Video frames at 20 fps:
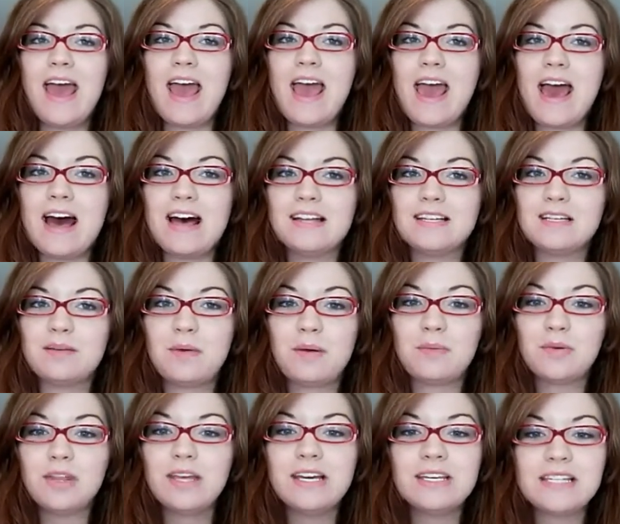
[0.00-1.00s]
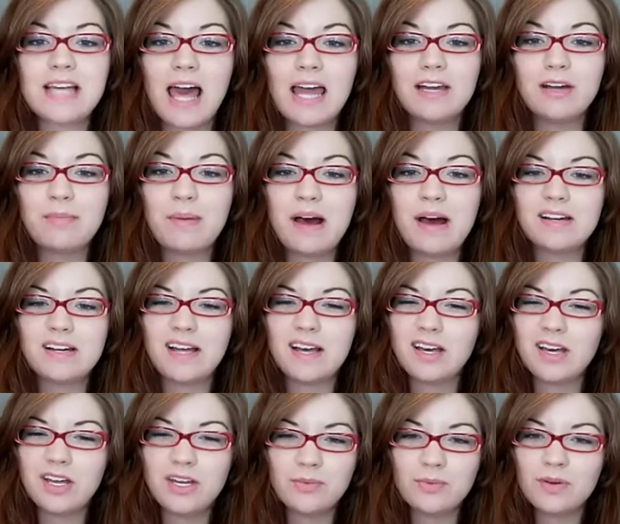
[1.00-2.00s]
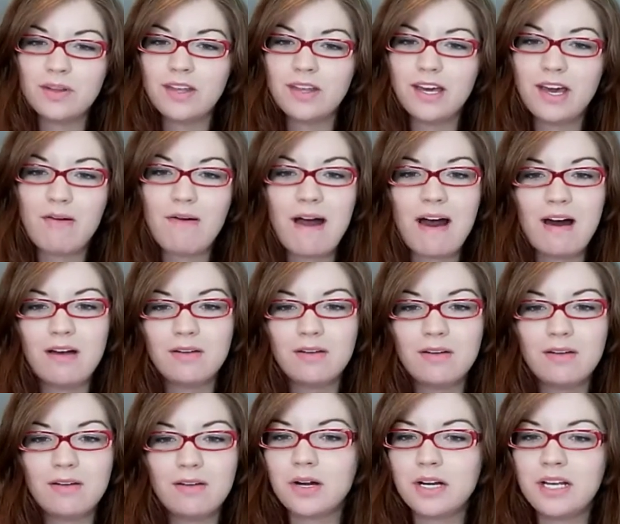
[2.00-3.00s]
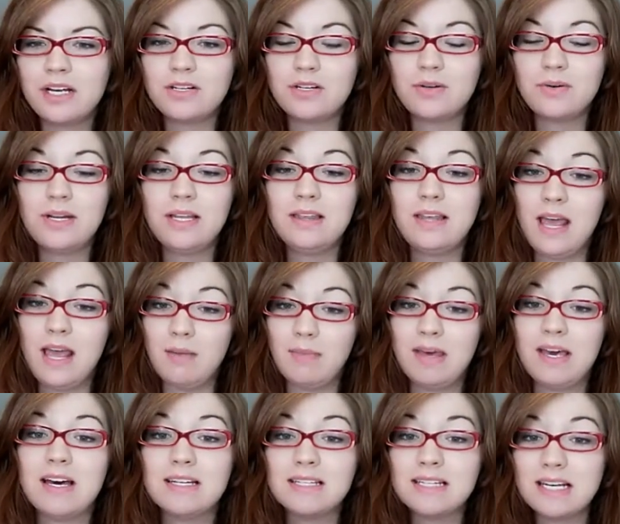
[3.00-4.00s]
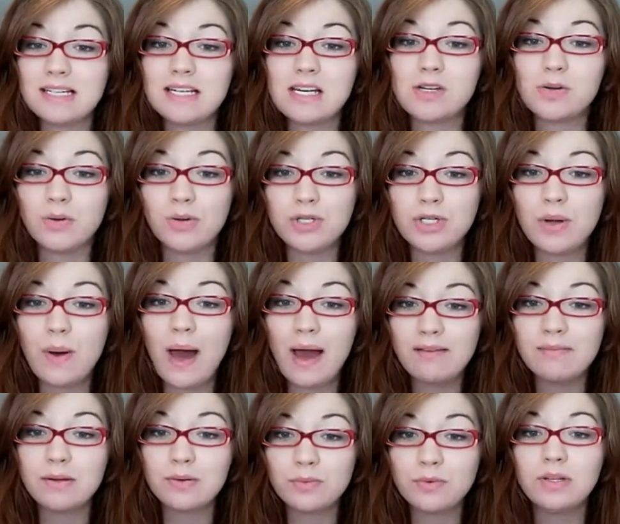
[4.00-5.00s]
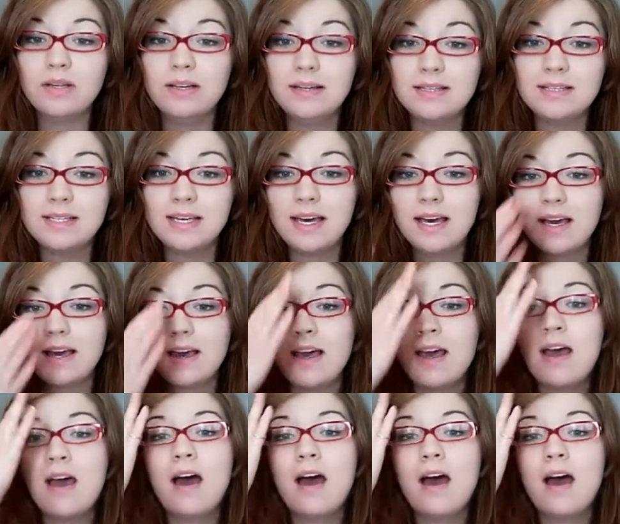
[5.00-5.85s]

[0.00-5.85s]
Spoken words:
And I'm really excited about it. I couldn't really go out and party or do anything because, as I told you, I've been really sick.